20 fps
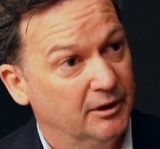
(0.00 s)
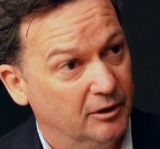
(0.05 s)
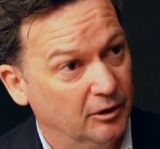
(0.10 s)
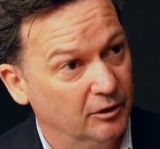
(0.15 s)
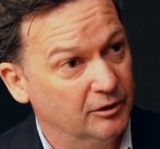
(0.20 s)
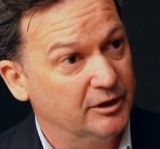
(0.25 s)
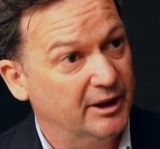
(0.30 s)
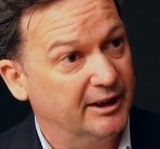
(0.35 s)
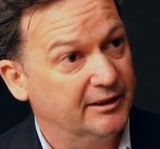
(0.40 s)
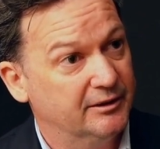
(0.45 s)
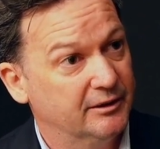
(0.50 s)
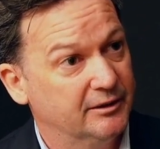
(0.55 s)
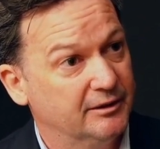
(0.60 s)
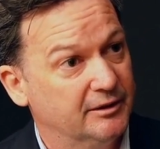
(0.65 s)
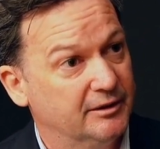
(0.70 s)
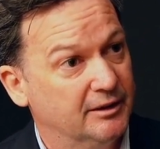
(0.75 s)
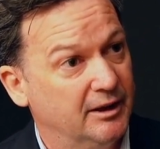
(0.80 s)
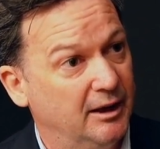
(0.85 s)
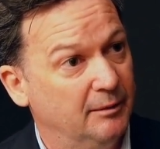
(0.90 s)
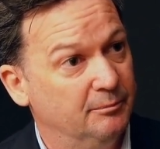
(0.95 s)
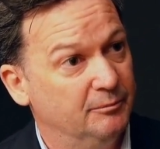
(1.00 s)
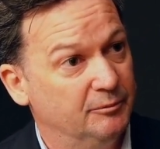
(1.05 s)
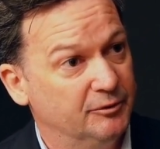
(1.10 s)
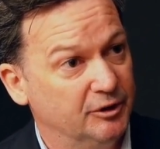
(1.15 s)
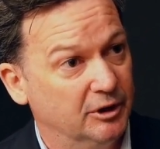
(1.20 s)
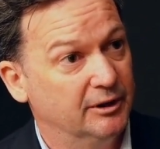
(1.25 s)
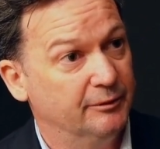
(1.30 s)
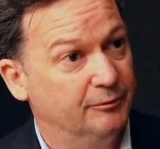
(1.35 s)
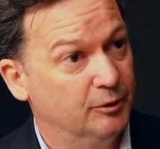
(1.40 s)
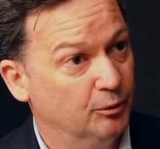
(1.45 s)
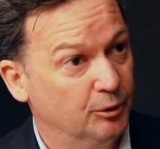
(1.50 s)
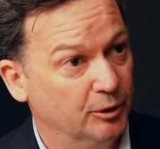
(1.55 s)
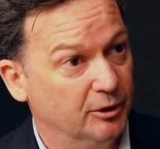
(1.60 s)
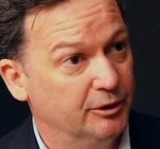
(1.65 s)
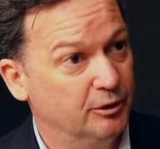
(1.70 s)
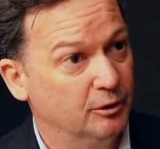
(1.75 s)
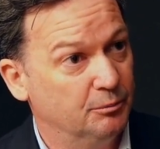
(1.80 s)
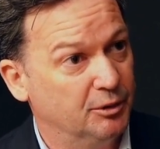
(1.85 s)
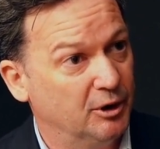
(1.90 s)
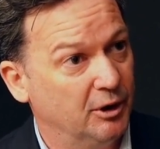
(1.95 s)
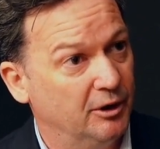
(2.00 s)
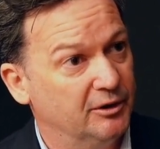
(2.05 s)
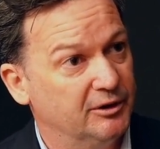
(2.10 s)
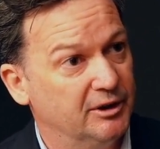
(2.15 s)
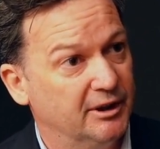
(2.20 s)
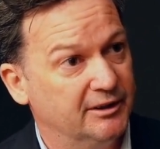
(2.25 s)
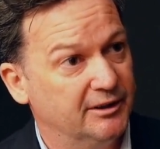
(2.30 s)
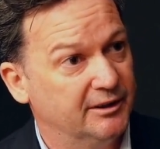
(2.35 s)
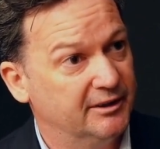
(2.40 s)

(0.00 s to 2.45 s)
Contractors delivered a really good project.